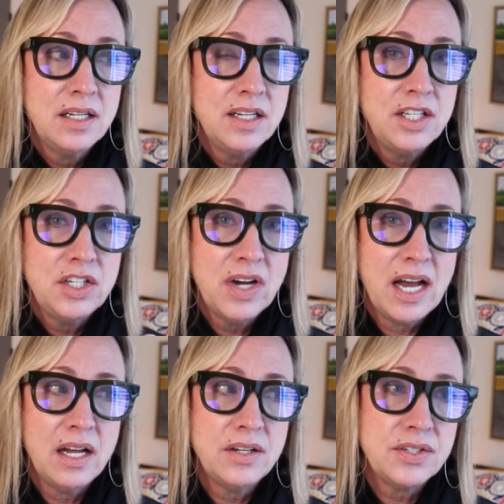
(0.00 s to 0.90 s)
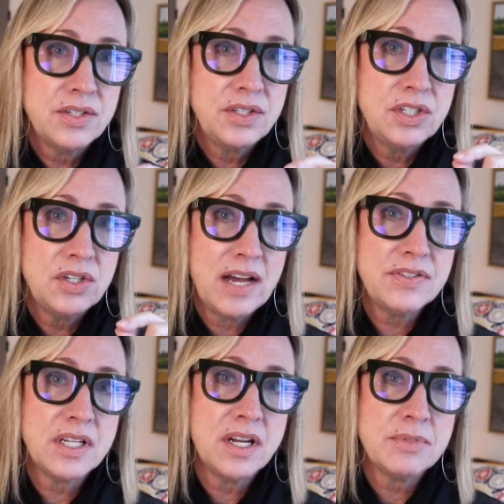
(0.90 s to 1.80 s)
You have to
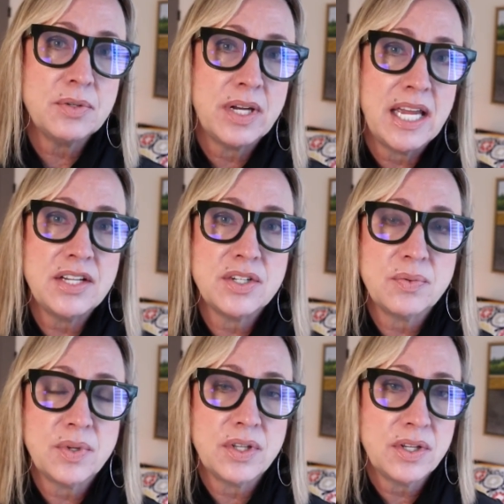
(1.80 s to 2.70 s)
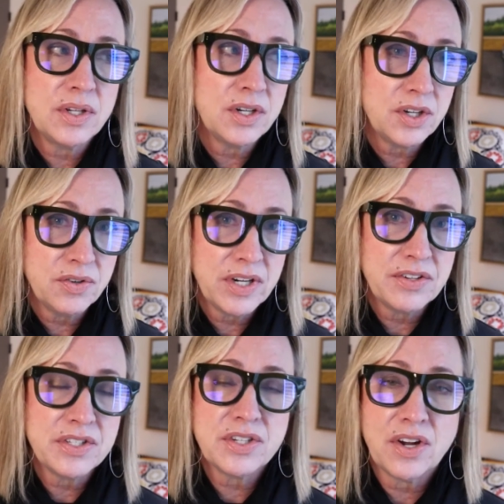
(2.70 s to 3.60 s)
come to an agent with a career
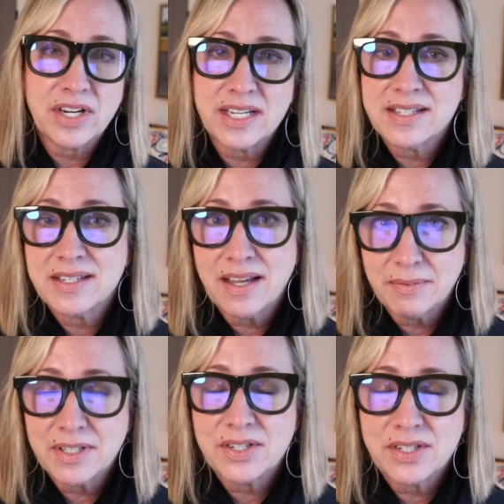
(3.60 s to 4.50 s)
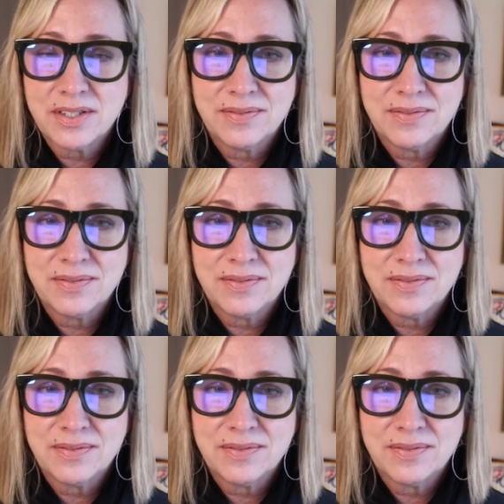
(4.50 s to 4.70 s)
that's already established.